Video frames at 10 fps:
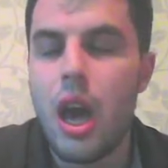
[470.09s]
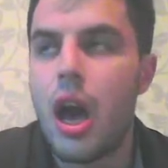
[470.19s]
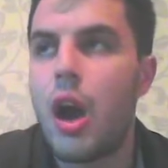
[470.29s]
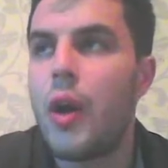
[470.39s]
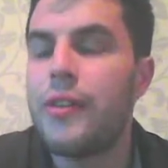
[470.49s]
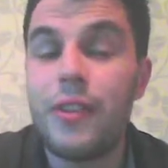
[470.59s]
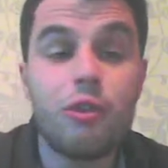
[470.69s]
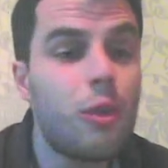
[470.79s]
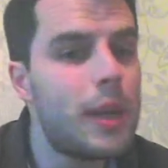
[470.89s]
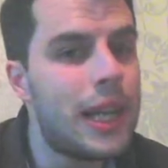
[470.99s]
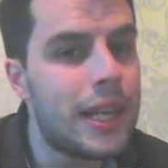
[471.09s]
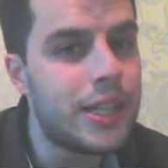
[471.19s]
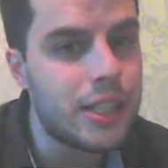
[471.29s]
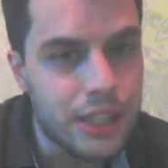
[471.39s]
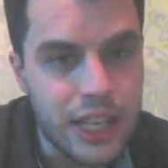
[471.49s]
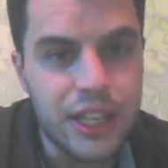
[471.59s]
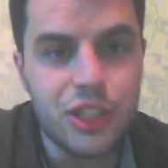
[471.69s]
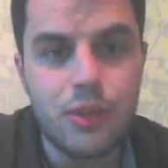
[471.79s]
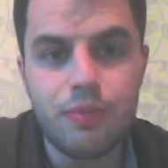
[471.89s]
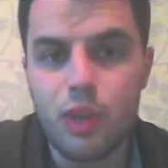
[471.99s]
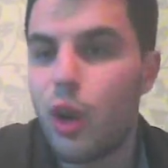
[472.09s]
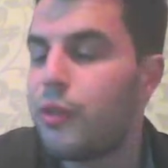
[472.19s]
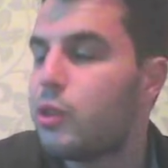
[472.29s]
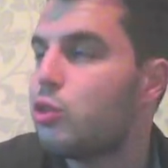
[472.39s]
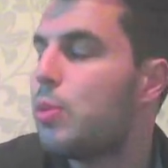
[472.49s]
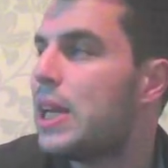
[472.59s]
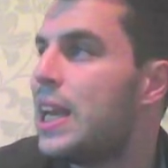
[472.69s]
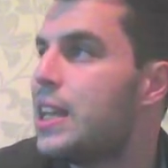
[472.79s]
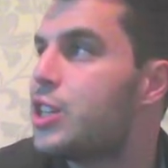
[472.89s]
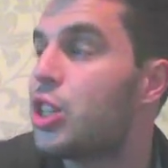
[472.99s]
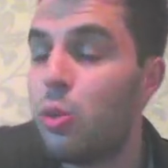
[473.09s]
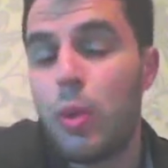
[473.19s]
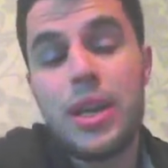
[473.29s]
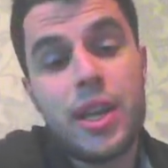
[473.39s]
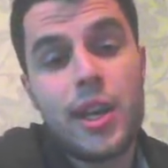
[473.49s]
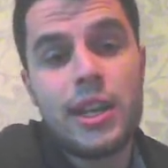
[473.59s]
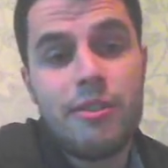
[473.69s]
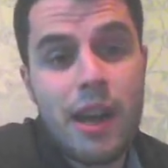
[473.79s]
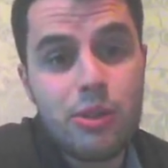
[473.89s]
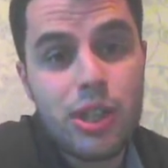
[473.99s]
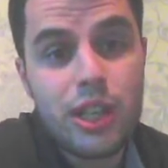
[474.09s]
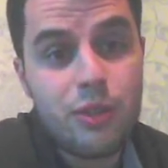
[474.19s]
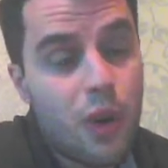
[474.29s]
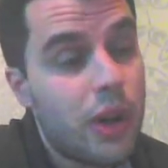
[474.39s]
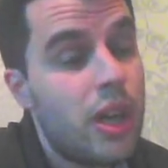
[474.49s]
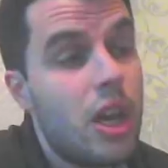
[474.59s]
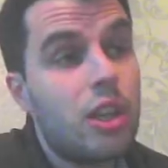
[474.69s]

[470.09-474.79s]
I think Robert Helenius is decent. I think Robert Helenius can win the early rounds of this fight.